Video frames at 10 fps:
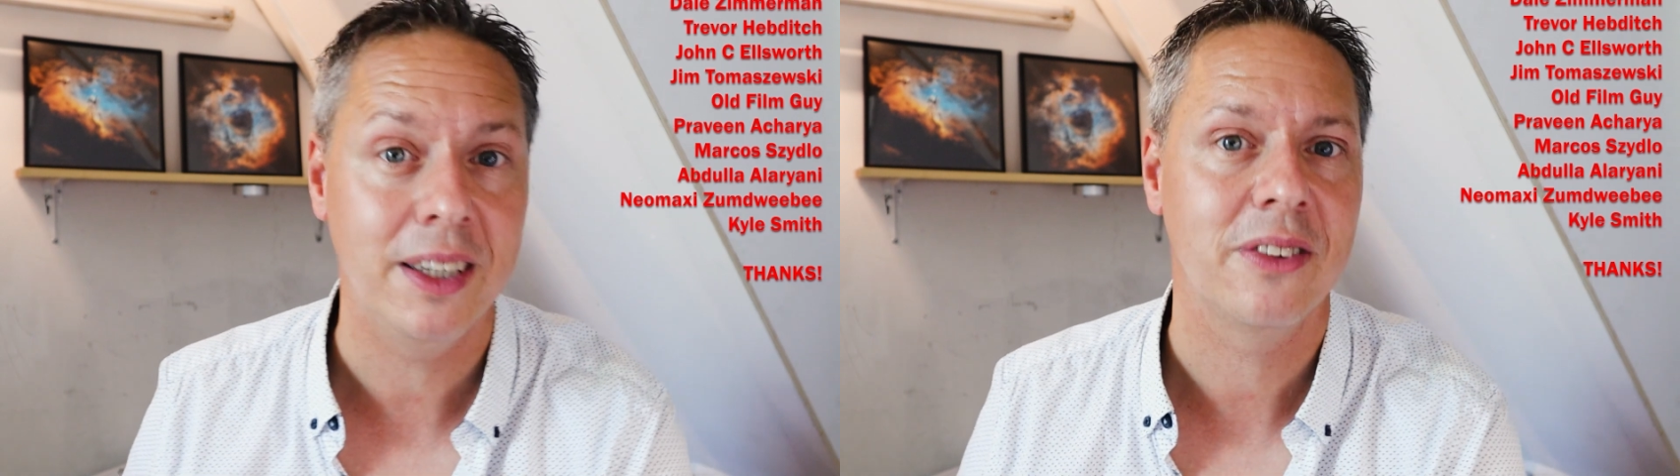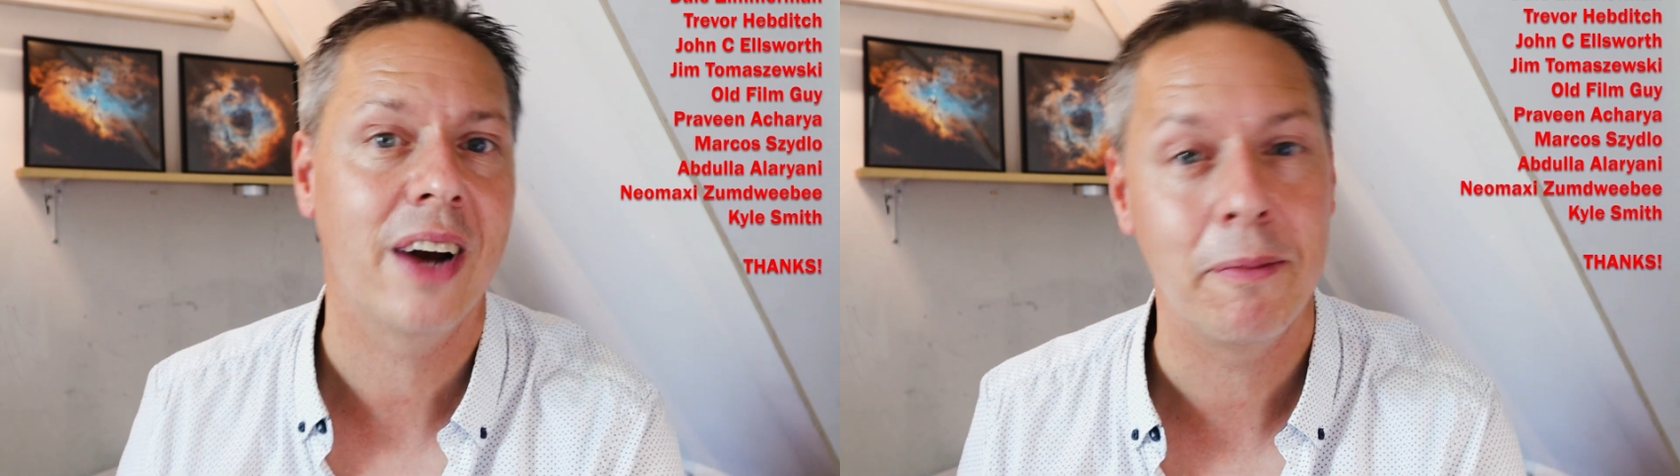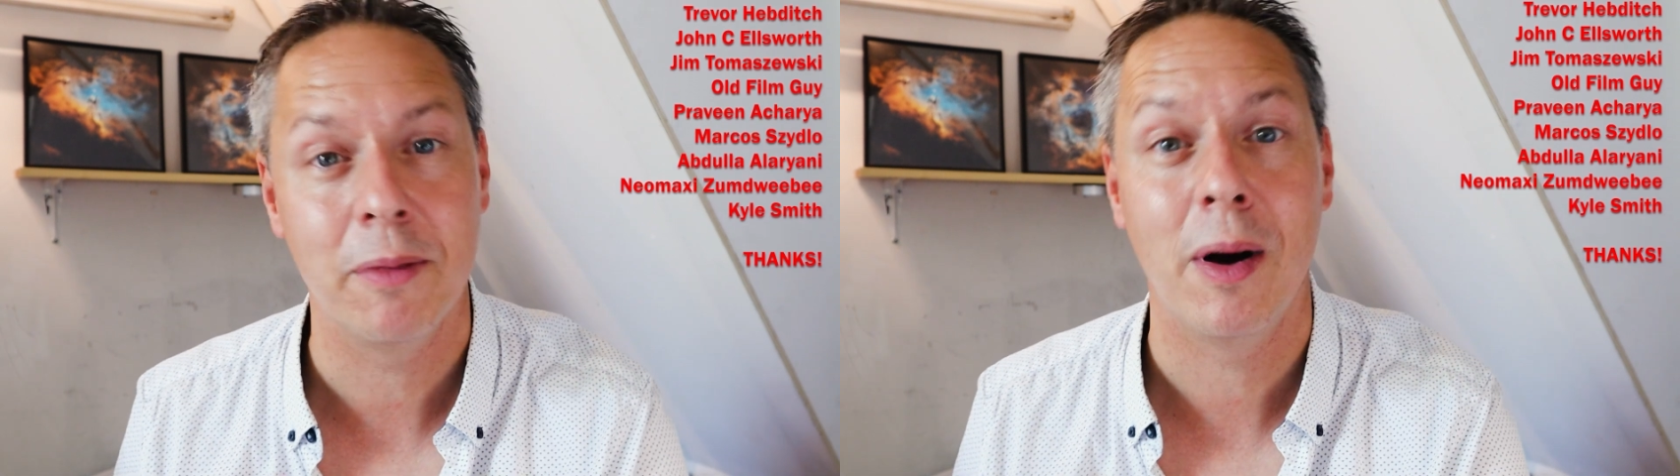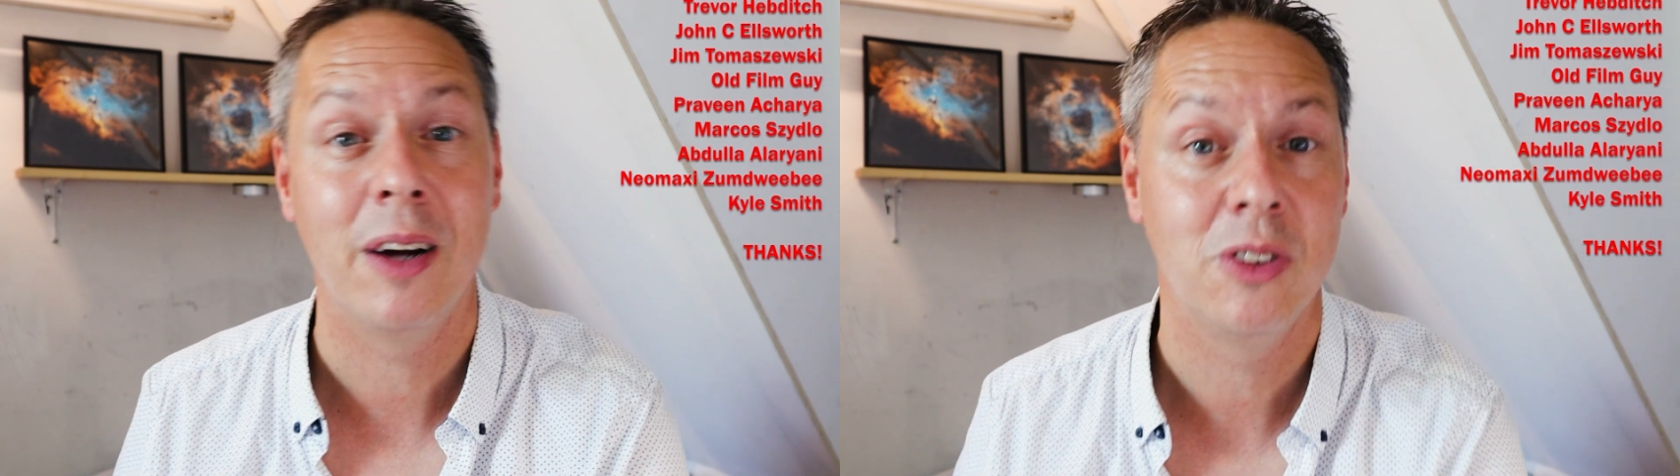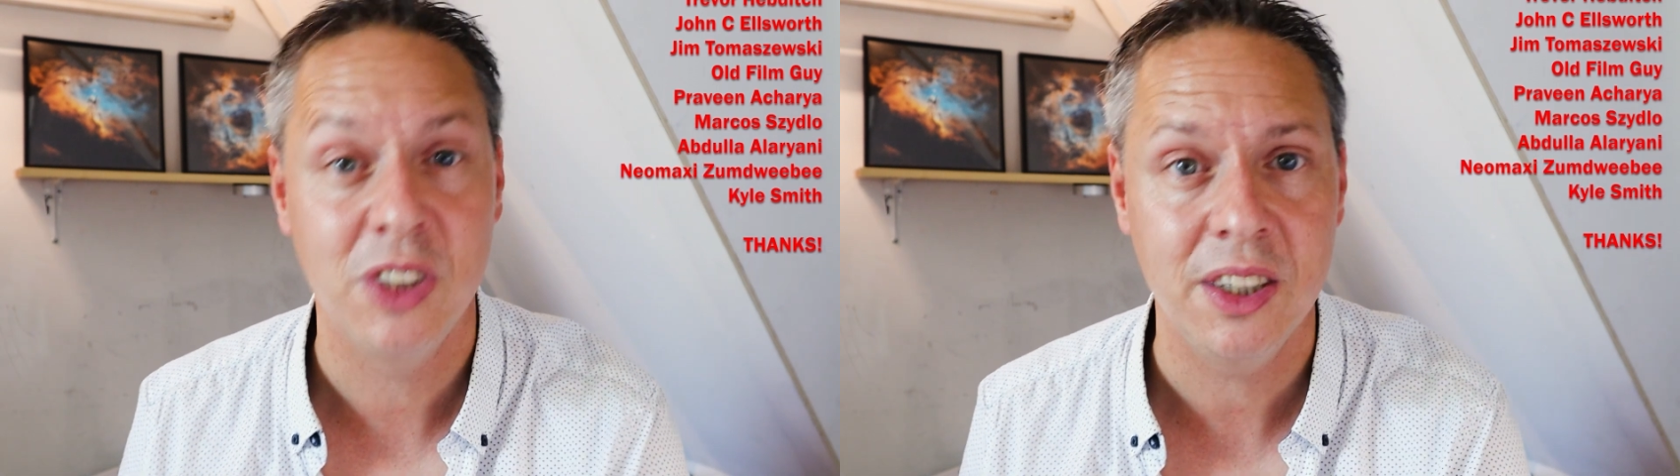picture I'm
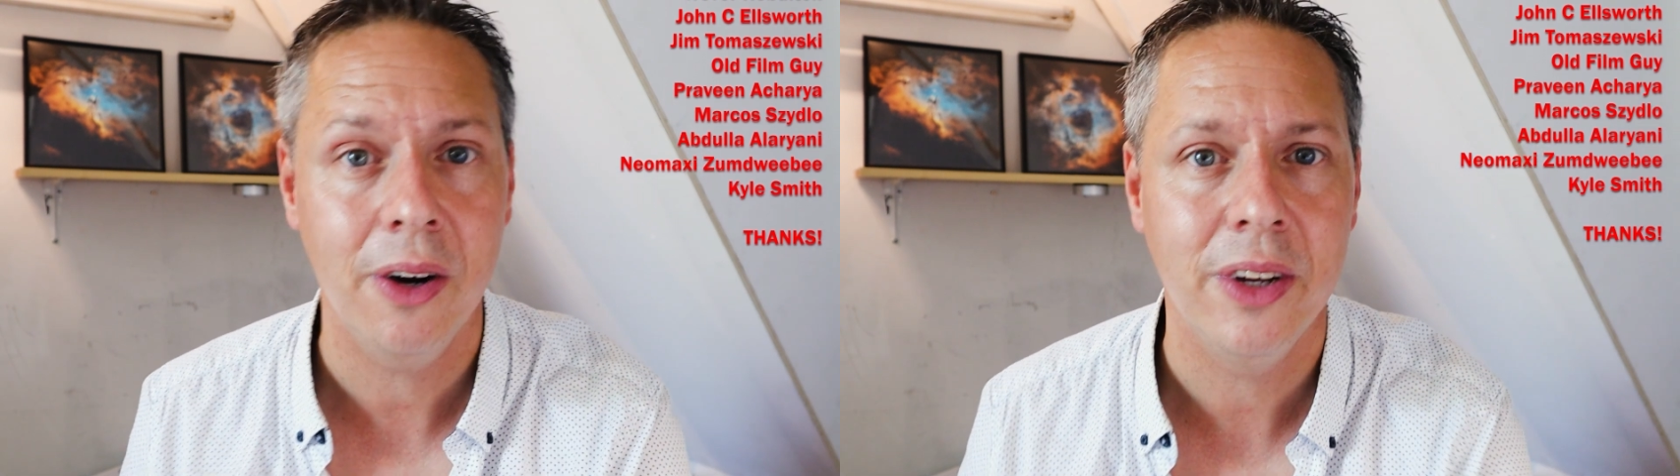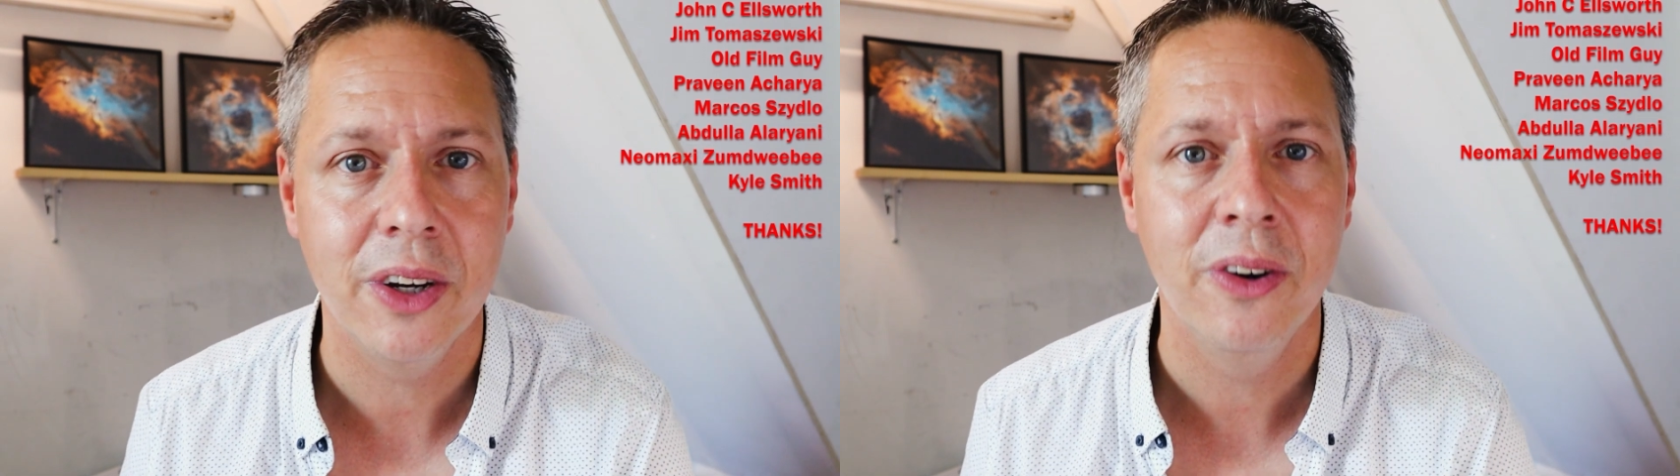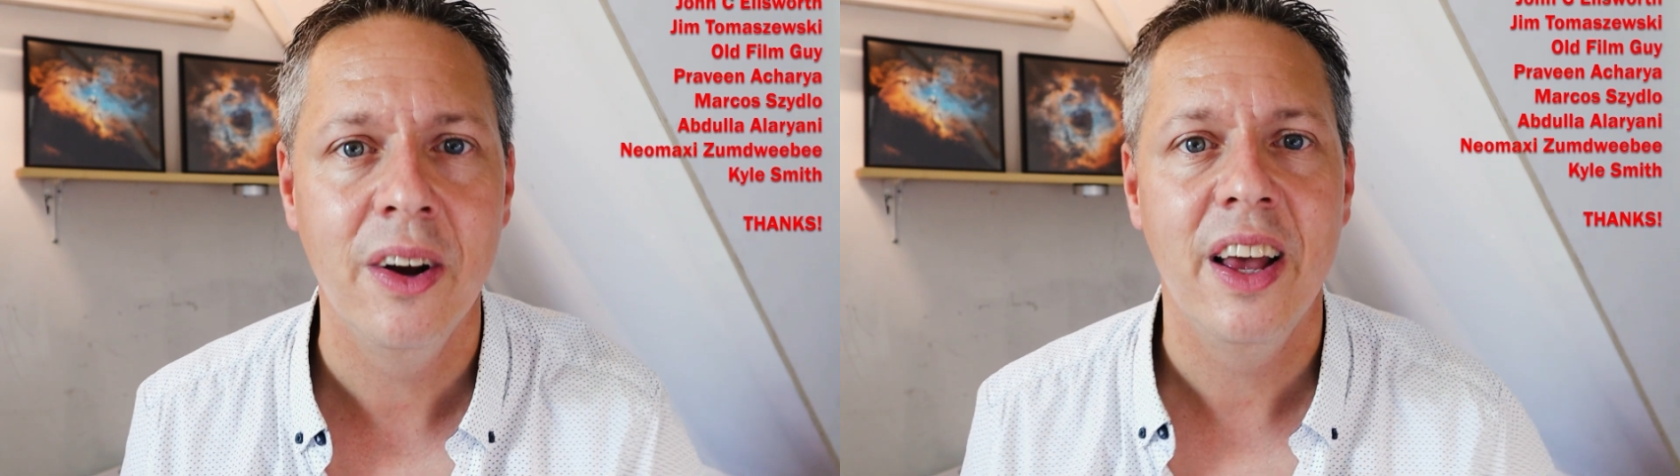about to show you.